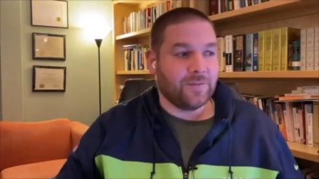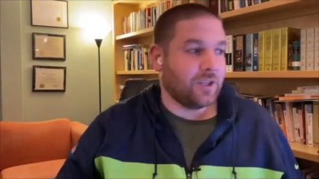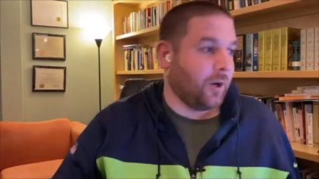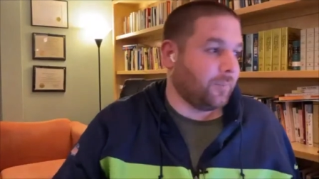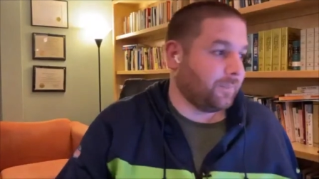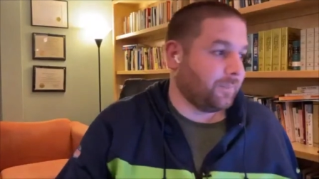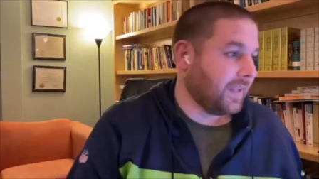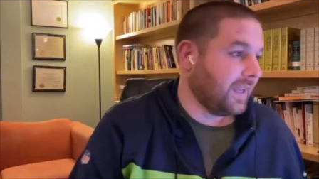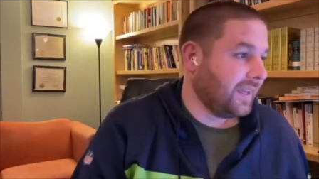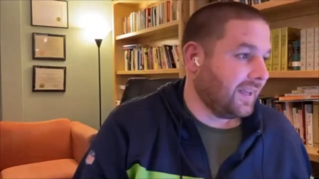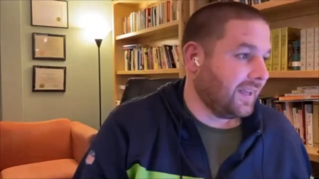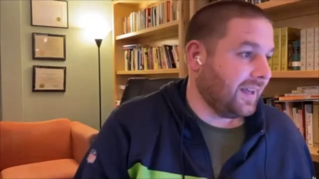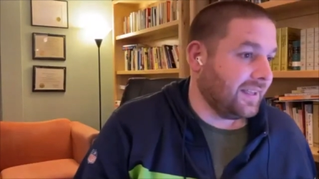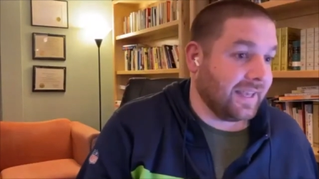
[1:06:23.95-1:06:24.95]
So,
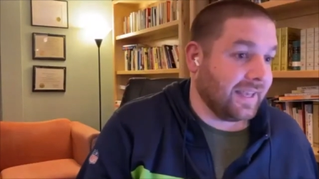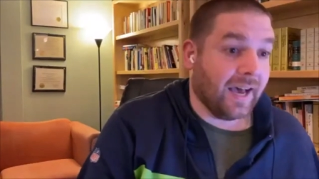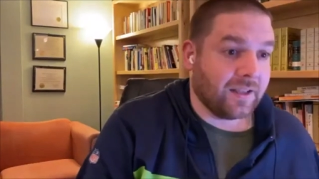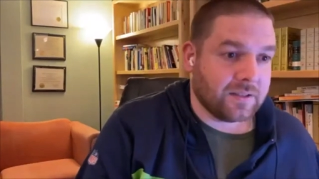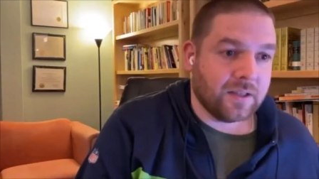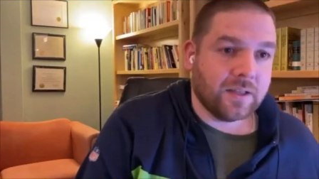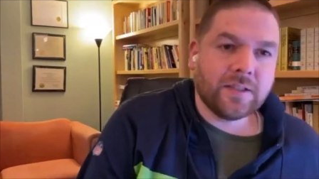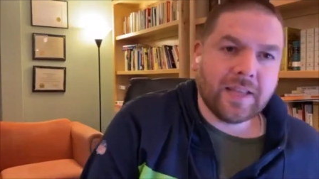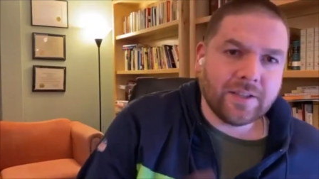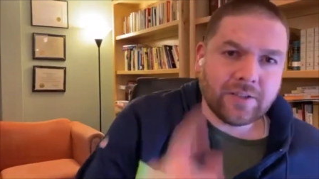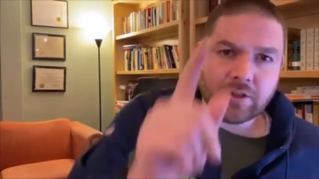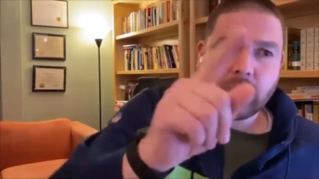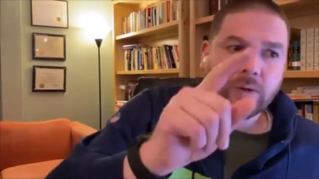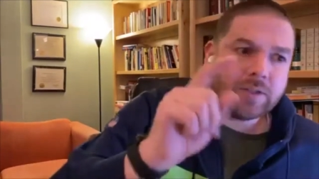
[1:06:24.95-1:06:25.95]
yeah, Sydney, to
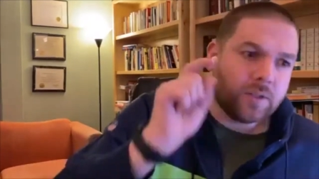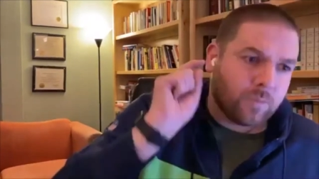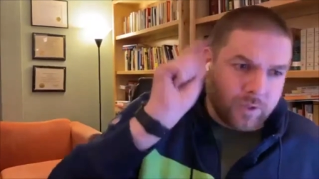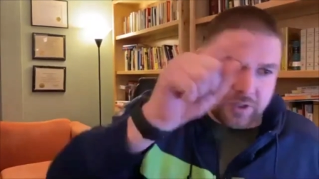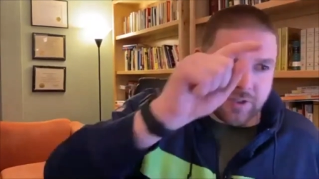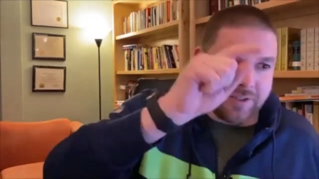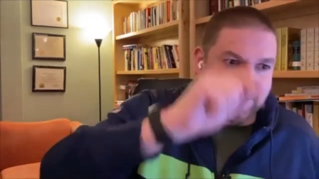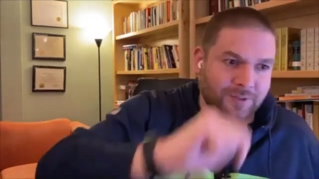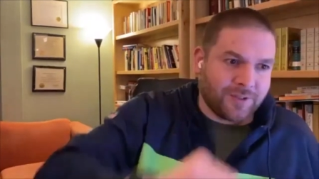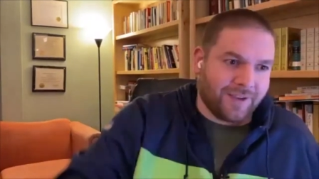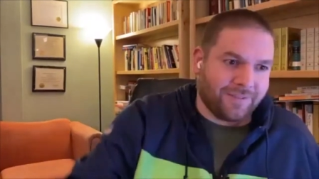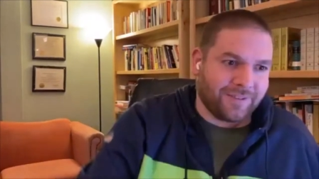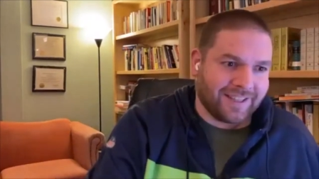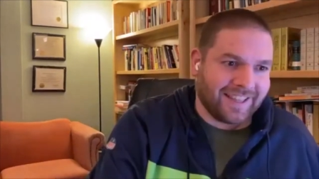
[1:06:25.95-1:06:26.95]
answer your question, we should do
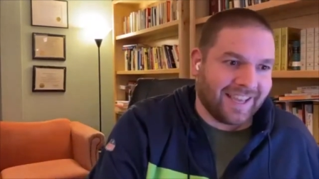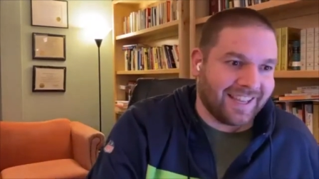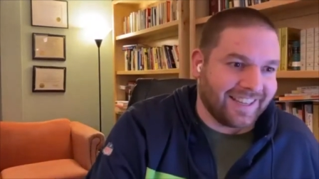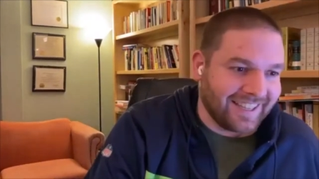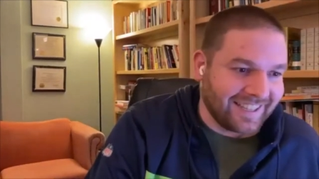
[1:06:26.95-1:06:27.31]
stuff like that.